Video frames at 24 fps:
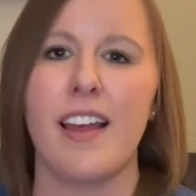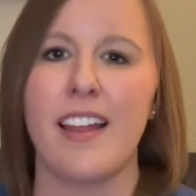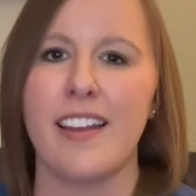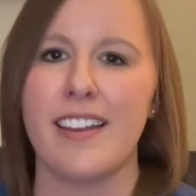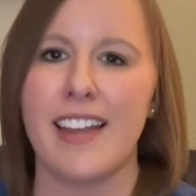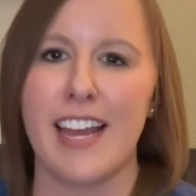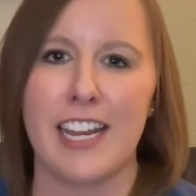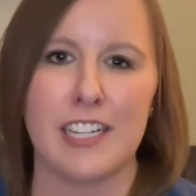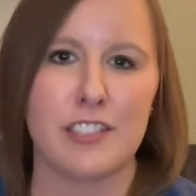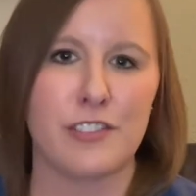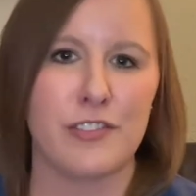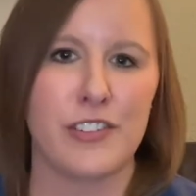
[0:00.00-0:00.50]

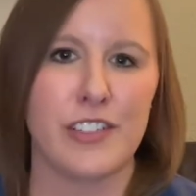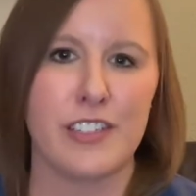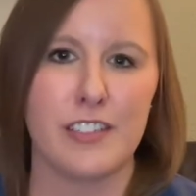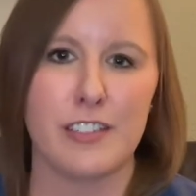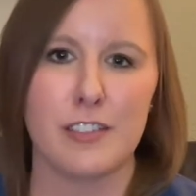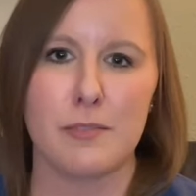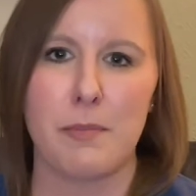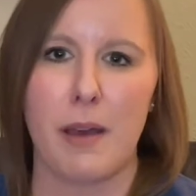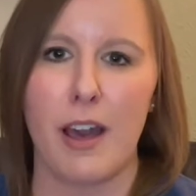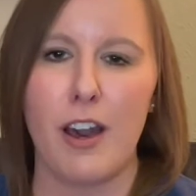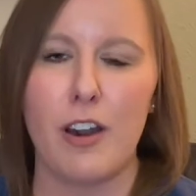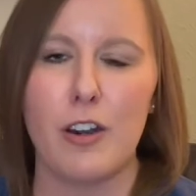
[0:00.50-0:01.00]

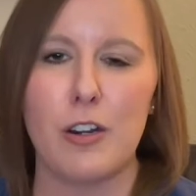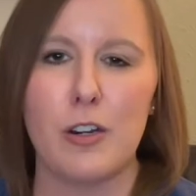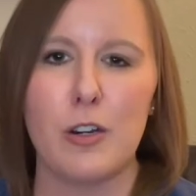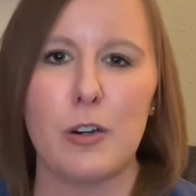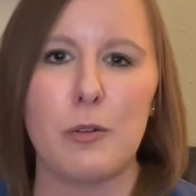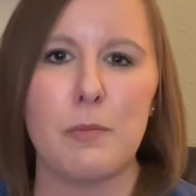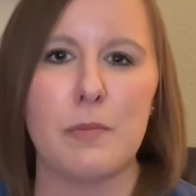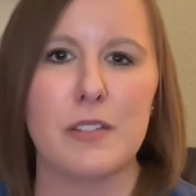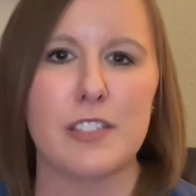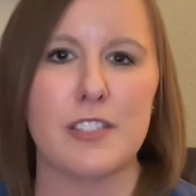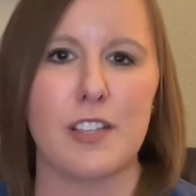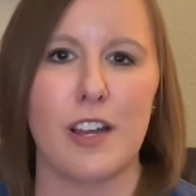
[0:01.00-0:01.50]
Nashville's my
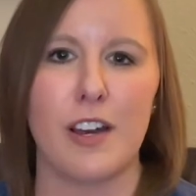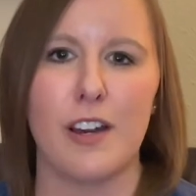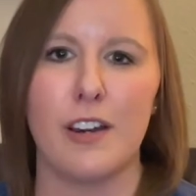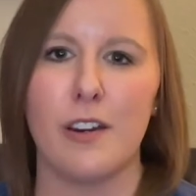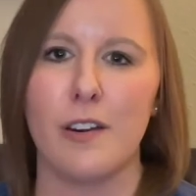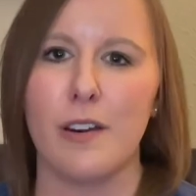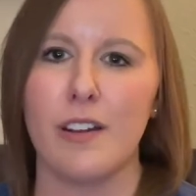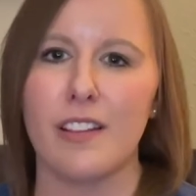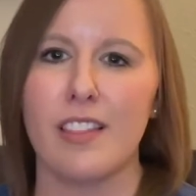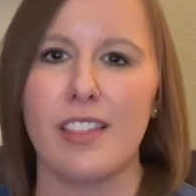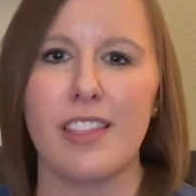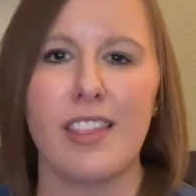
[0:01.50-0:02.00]
home,
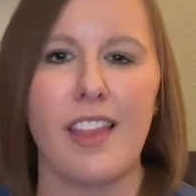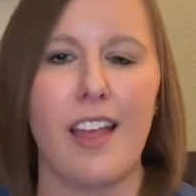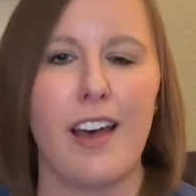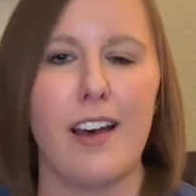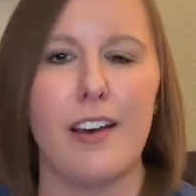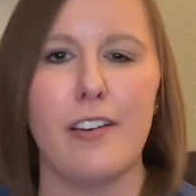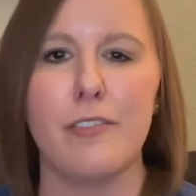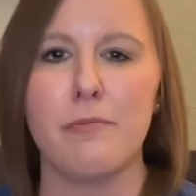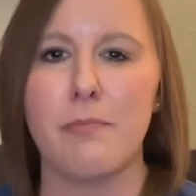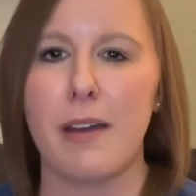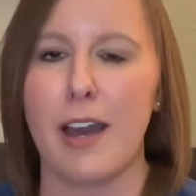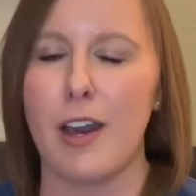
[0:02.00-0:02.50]
so
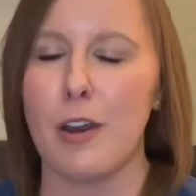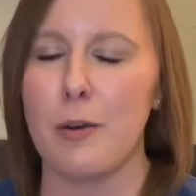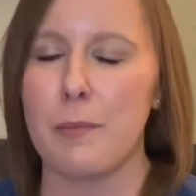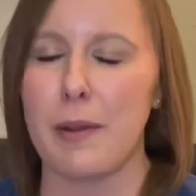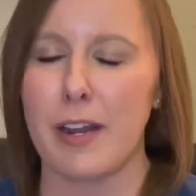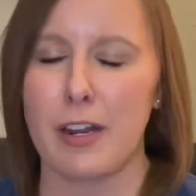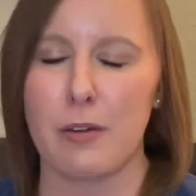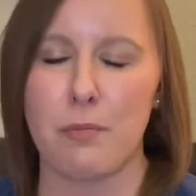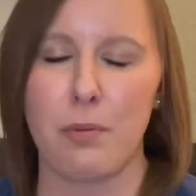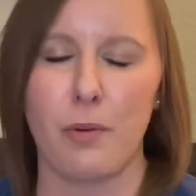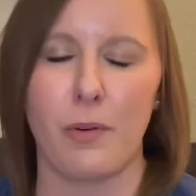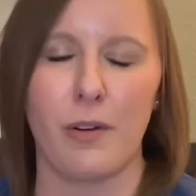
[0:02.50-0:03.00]
love my home
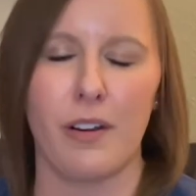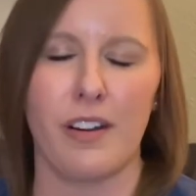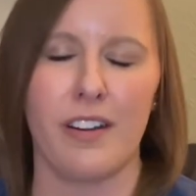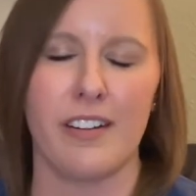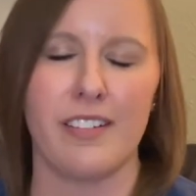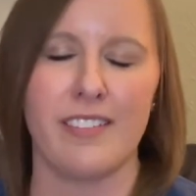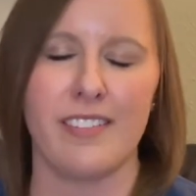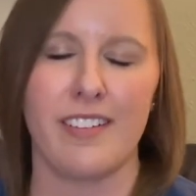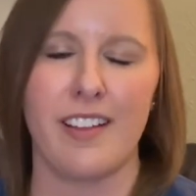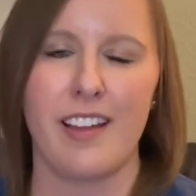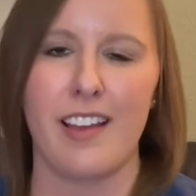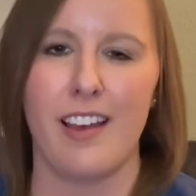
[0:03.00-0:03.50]

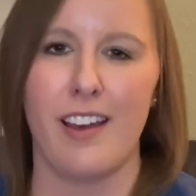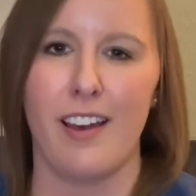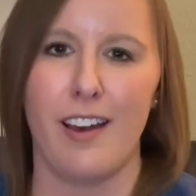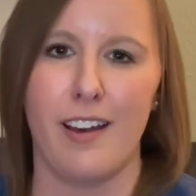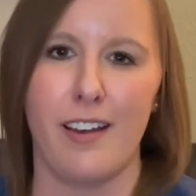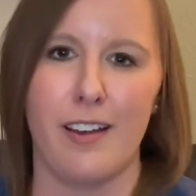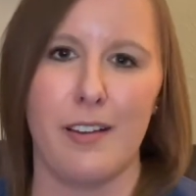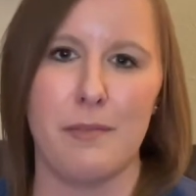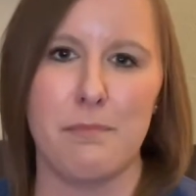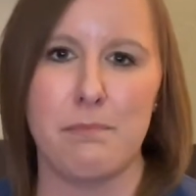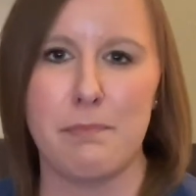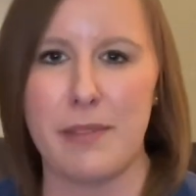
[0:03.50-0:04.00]
airport,
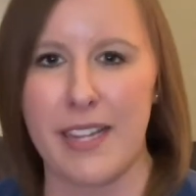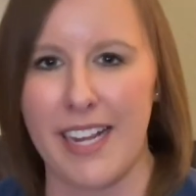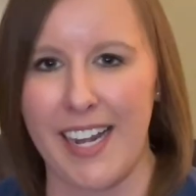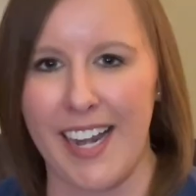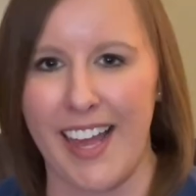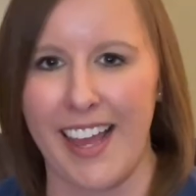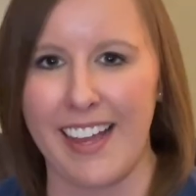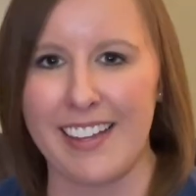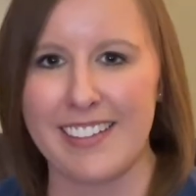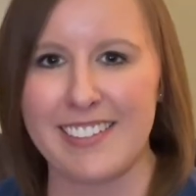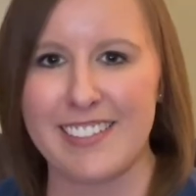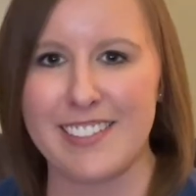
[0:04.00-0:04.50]

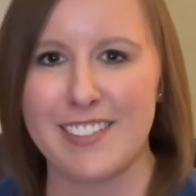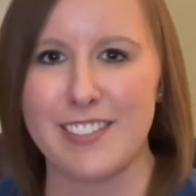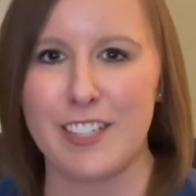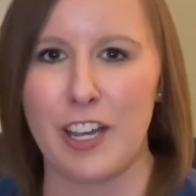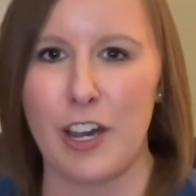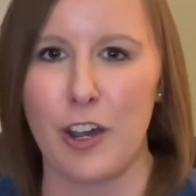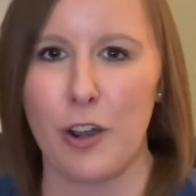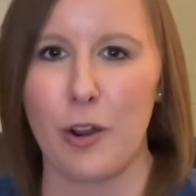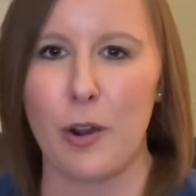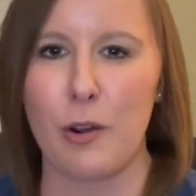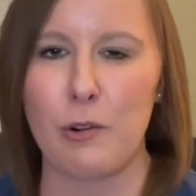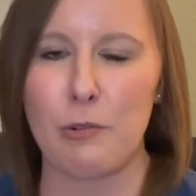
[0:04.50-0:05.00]
B&A.
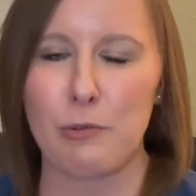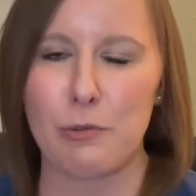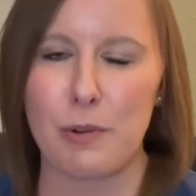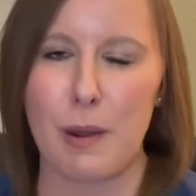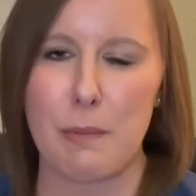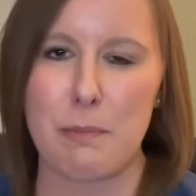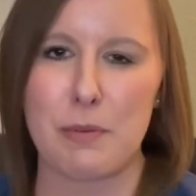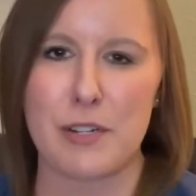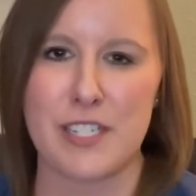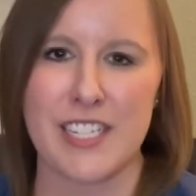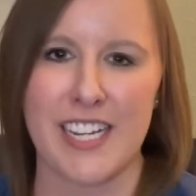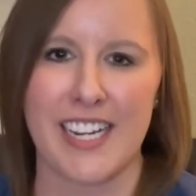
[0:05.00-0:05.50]
So
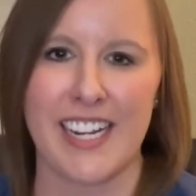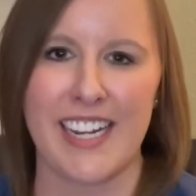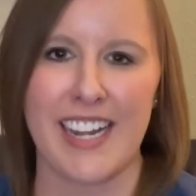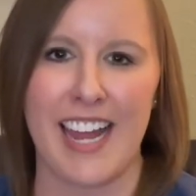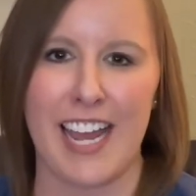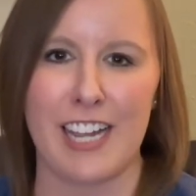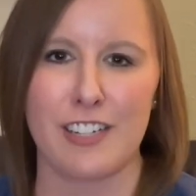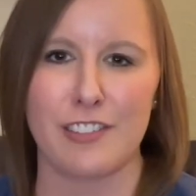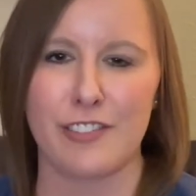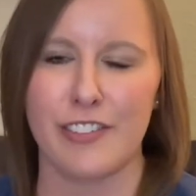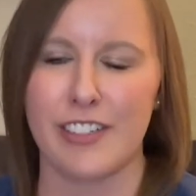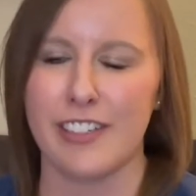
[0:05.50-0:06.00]
representing
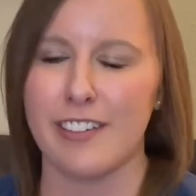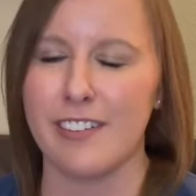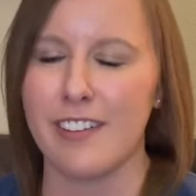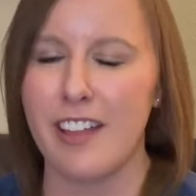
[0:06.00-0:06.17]
Nashville.